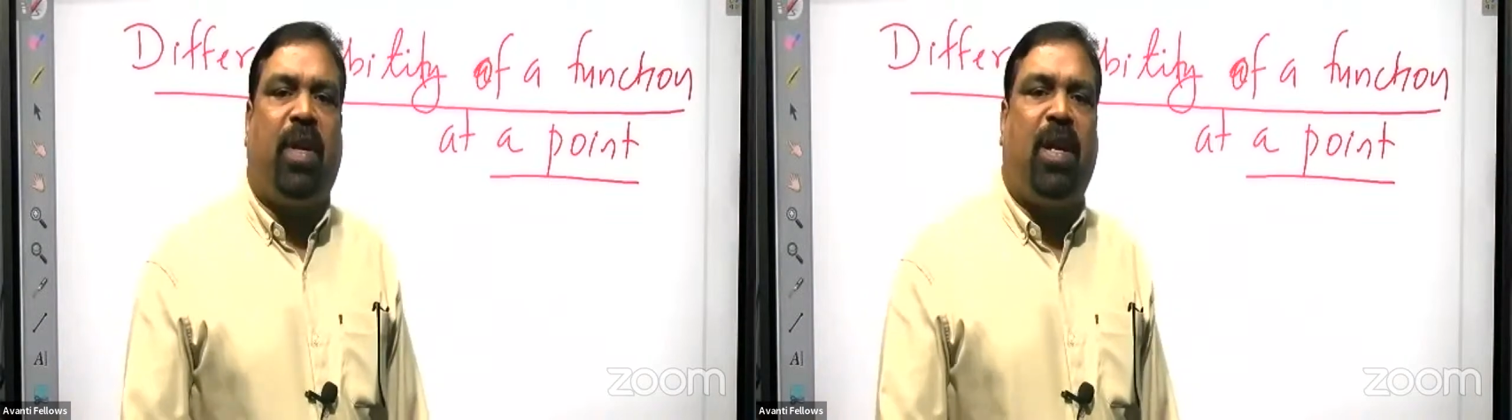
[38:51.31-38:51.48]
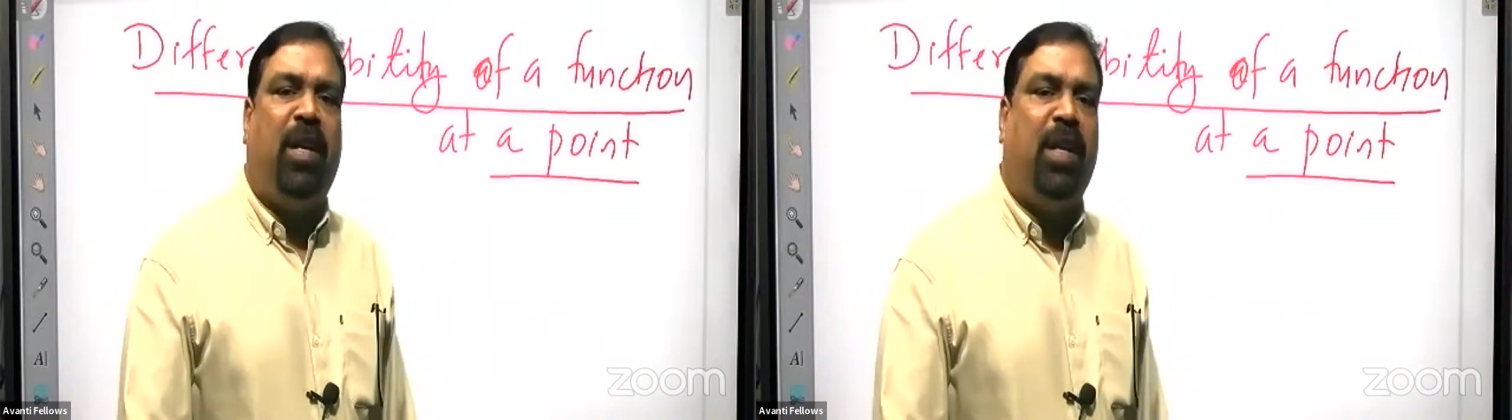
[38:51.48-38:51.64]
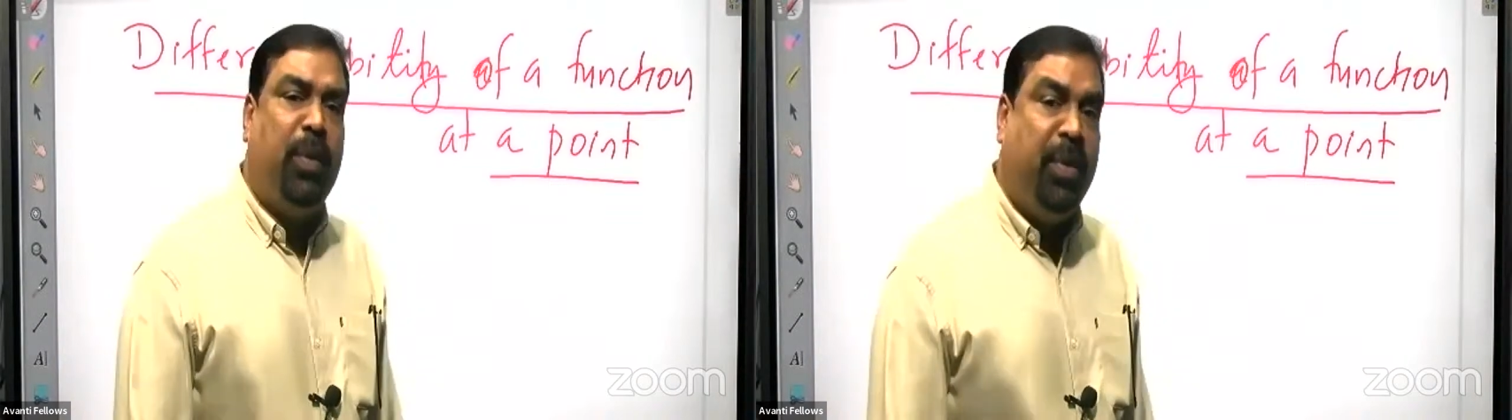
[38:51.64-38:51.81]

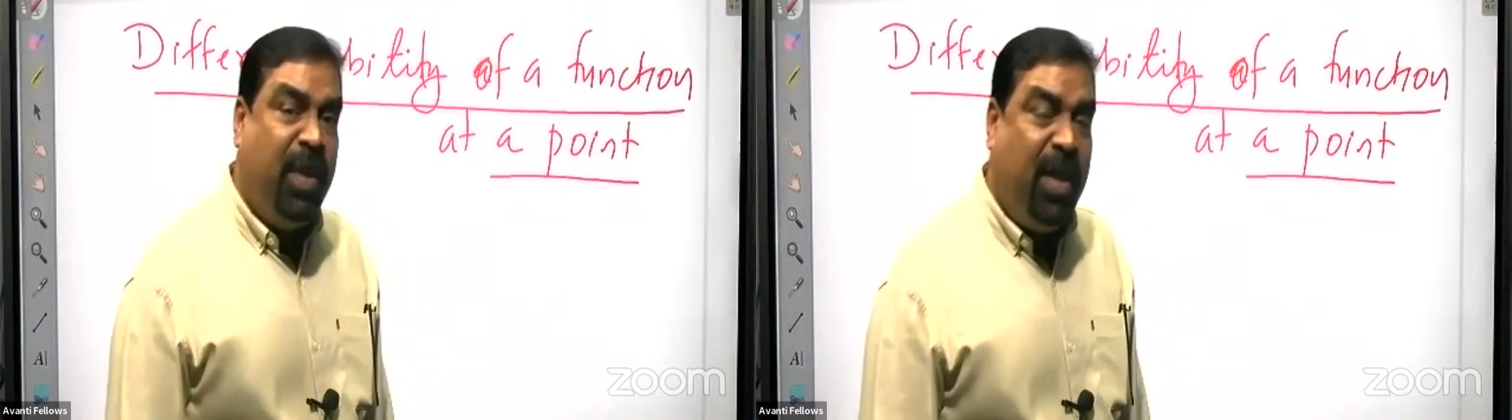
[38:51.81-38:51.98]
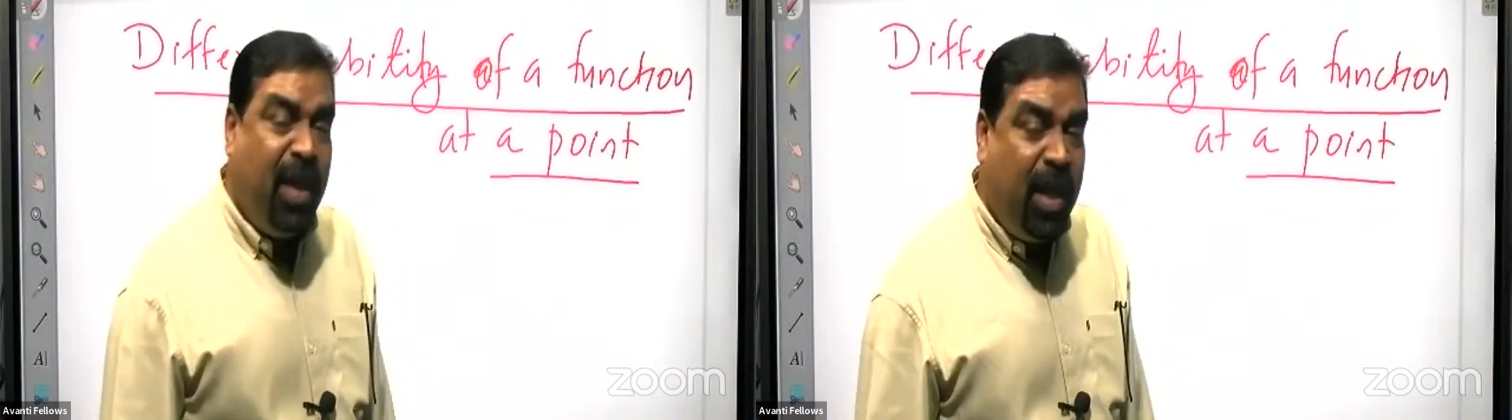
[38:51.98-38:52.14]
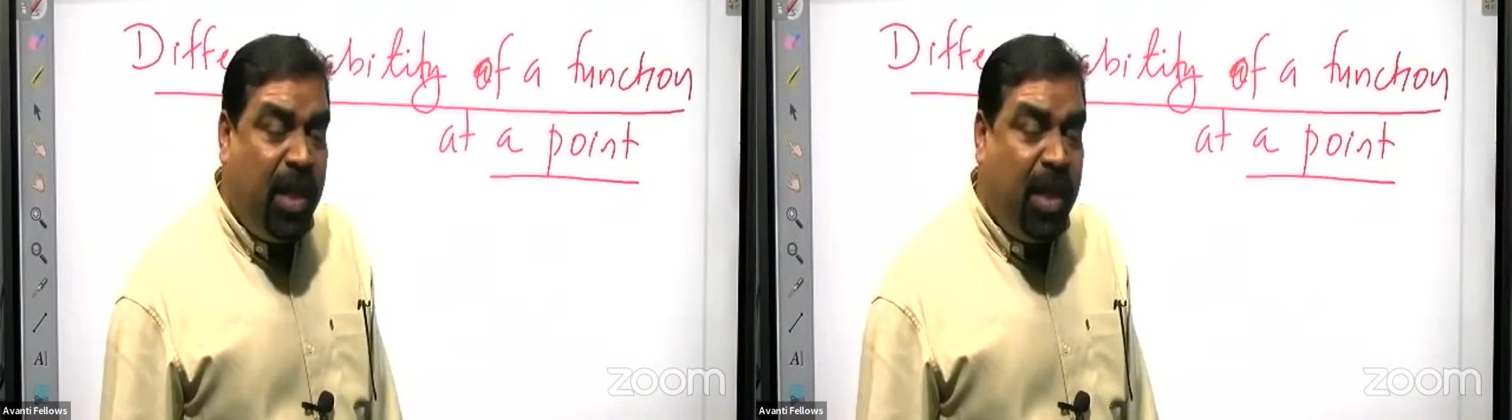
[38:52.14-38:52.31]

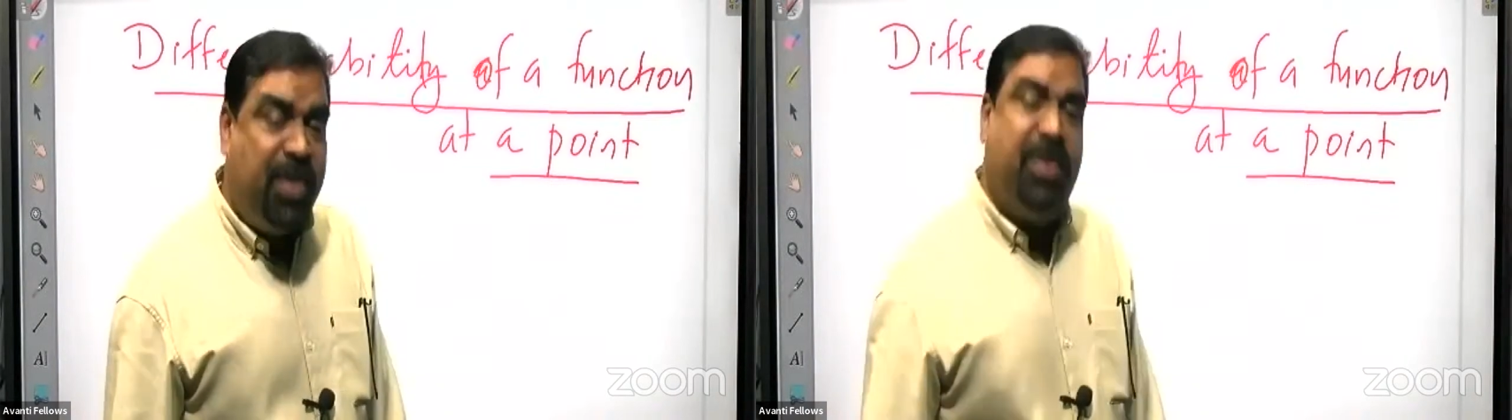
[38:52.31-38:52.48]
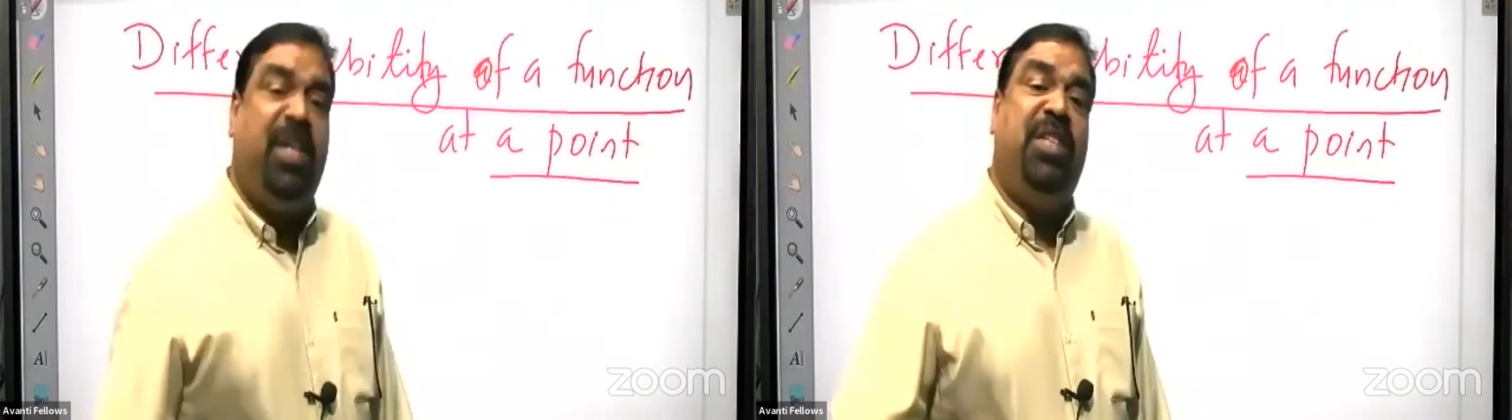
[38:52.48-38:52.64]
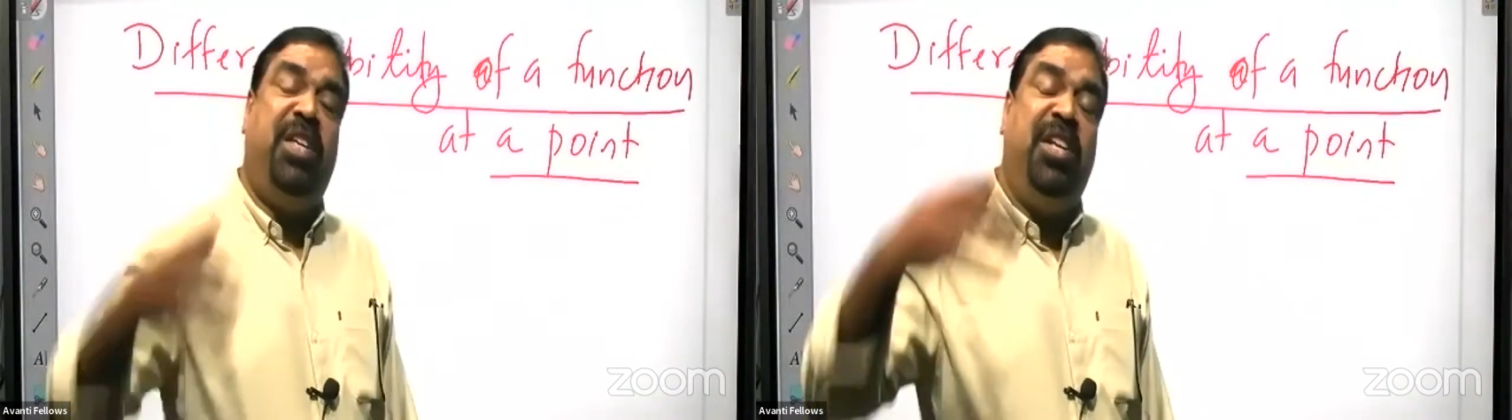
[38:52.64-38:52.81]
Continuity is
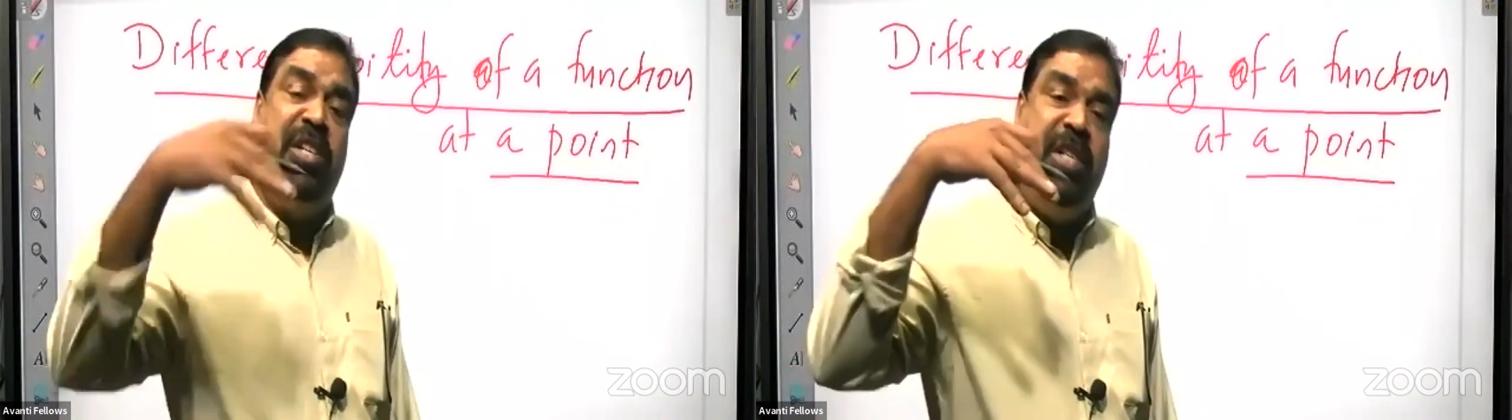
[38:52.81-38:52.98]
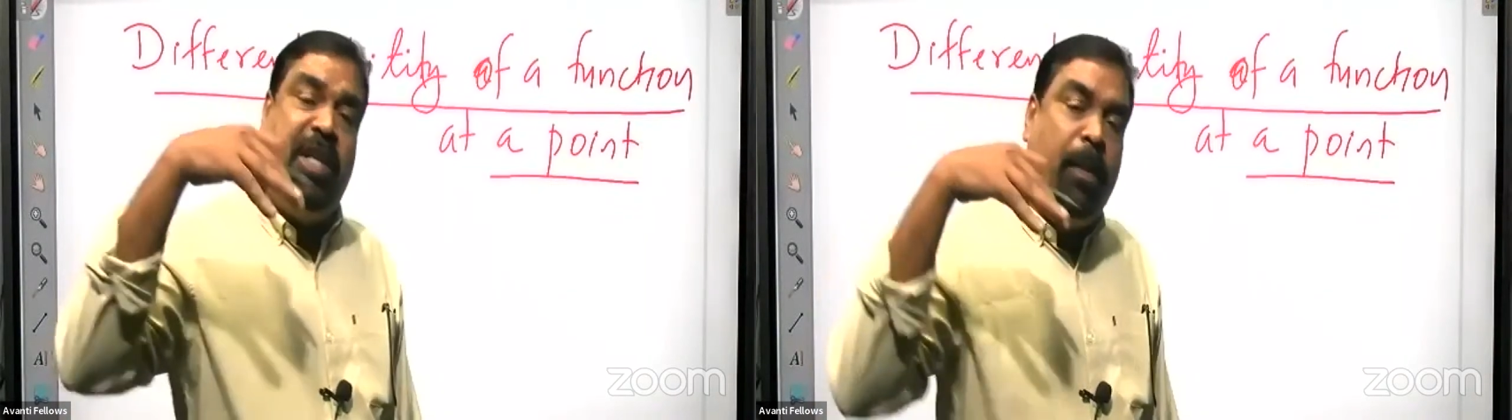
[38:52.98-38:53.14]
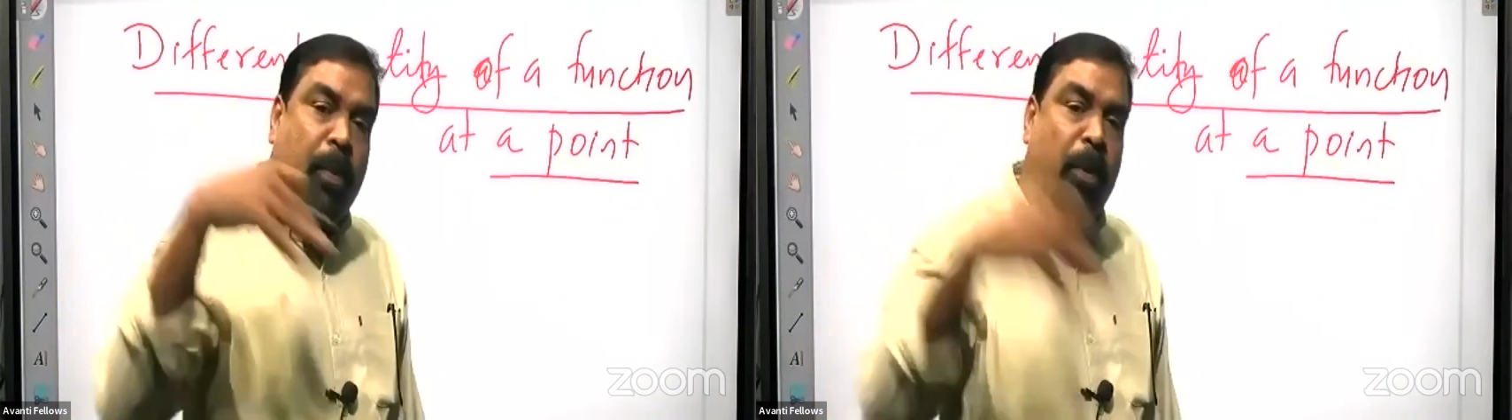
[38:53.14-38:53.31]
an
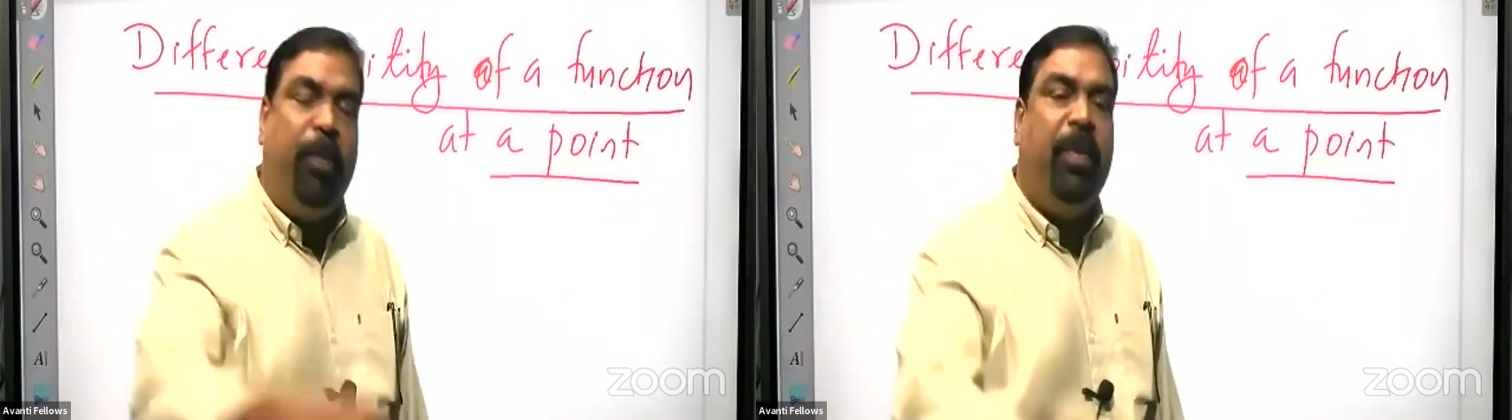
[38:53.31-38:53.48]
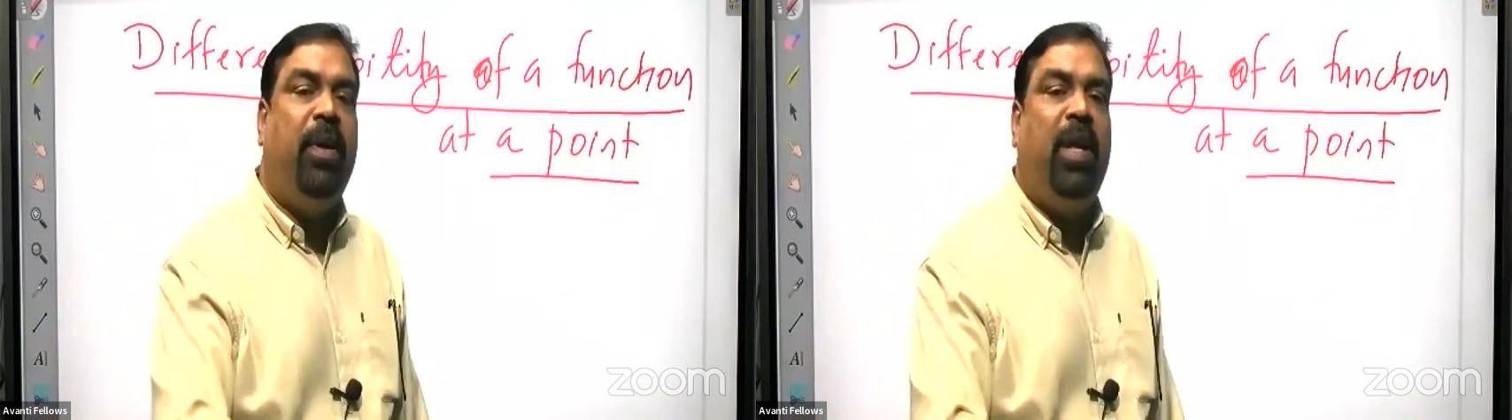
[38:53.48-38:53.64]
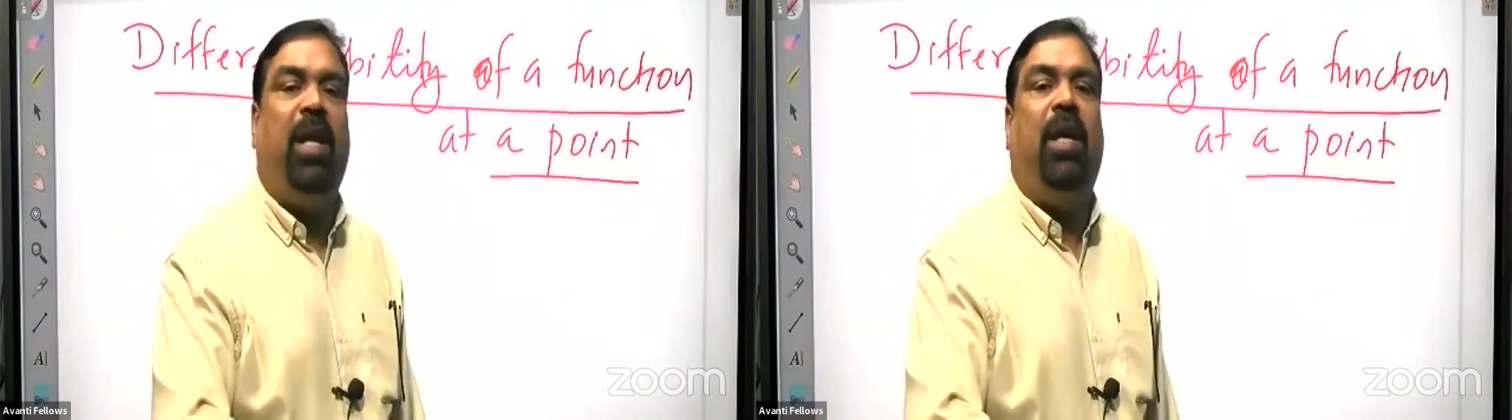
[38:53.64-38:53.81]
essential
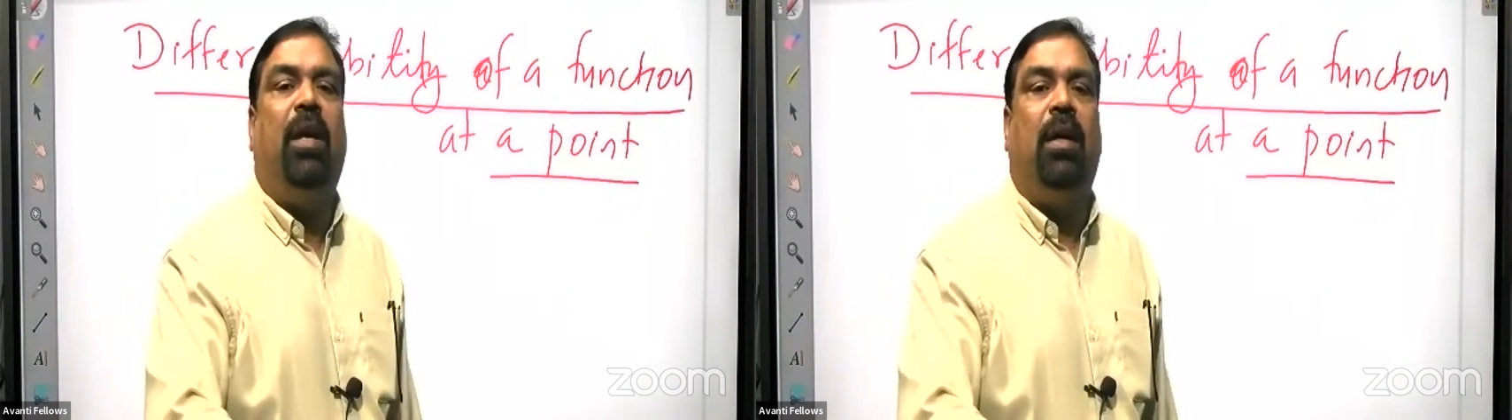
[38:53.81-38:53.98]
property